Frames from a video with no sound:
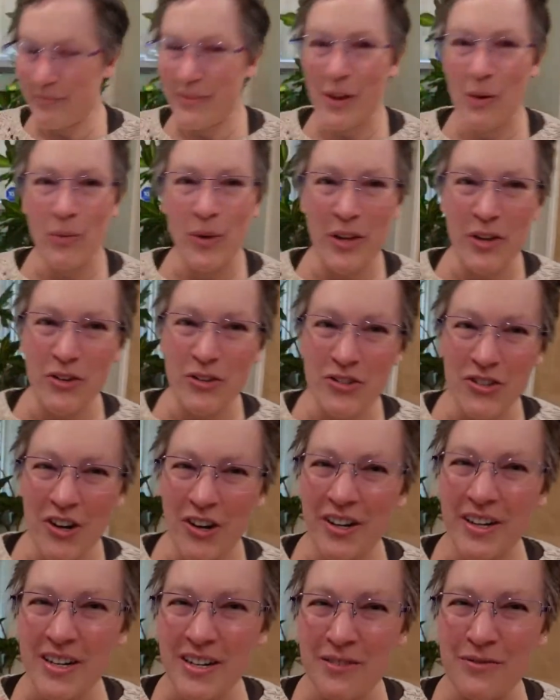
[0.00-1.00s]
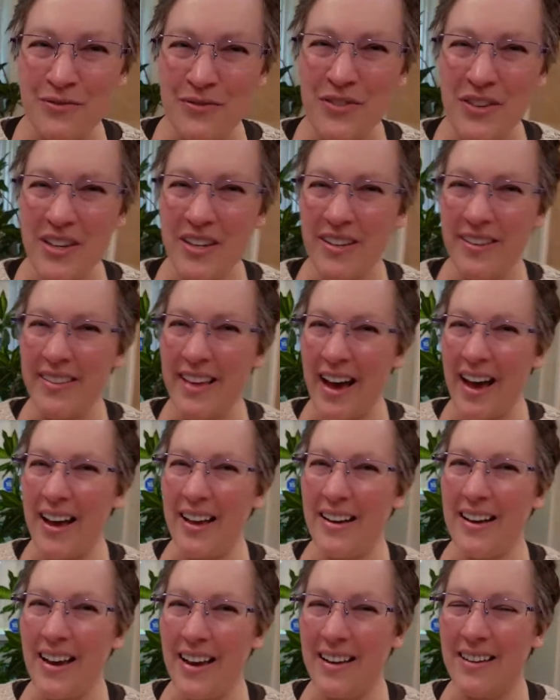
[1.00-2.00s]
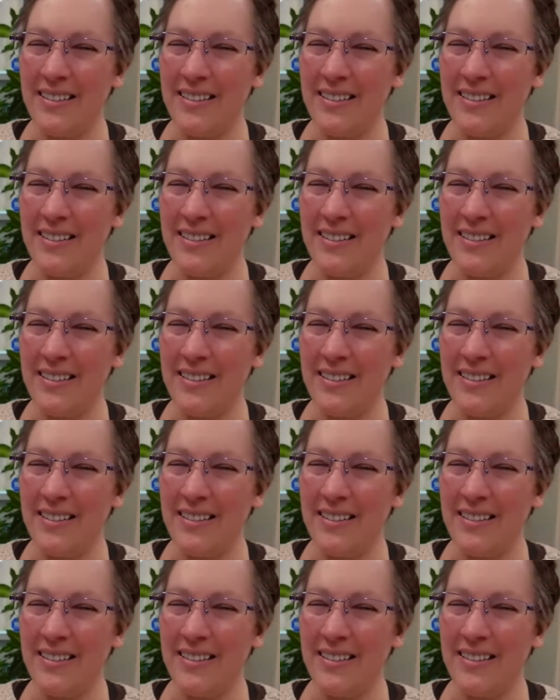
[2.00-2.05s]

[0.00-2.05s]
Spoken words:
when you're starting to feel that